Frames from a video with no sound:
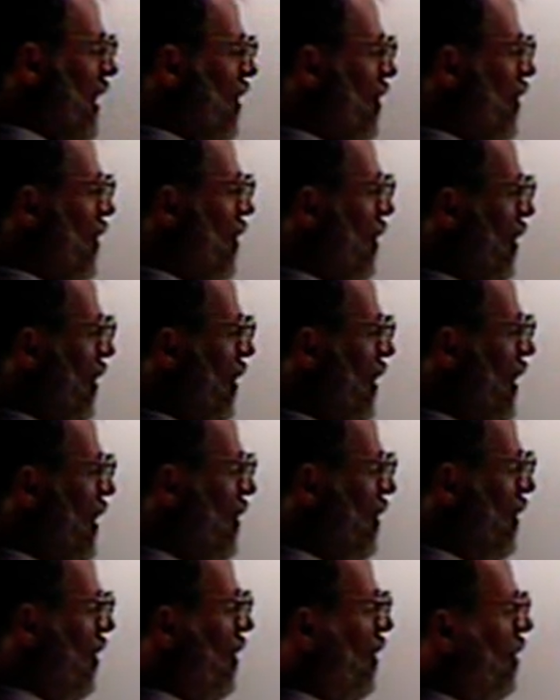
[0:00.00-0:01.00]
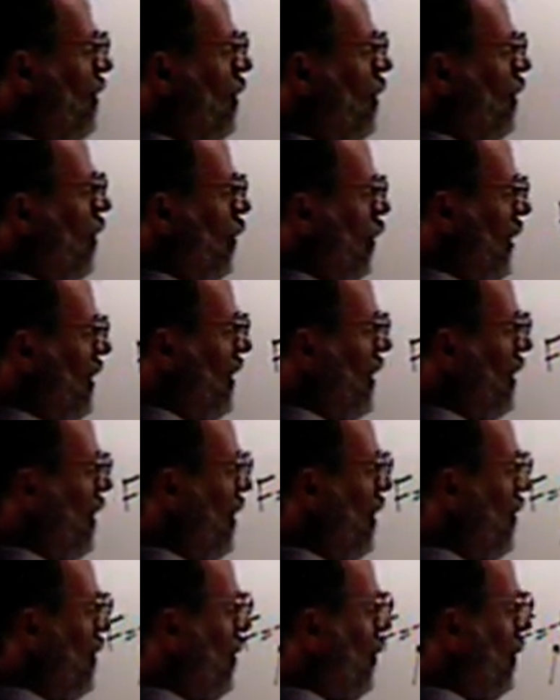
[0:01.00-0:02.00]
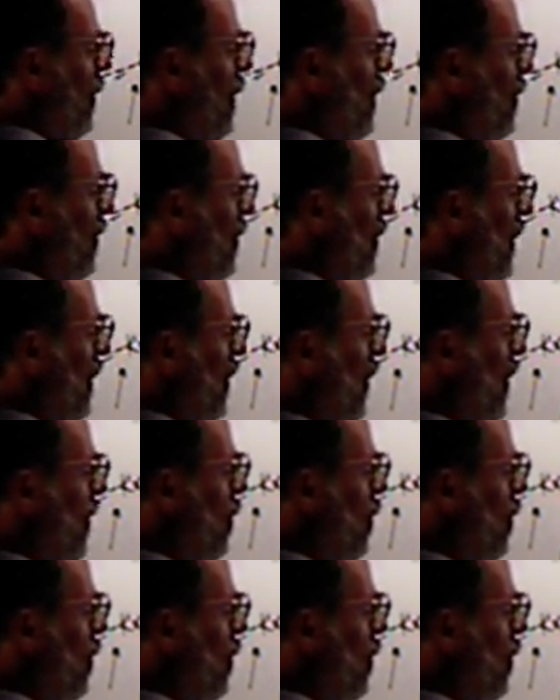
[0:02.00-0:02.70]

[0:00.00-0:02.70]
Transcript: a certain distance, what that also means is that the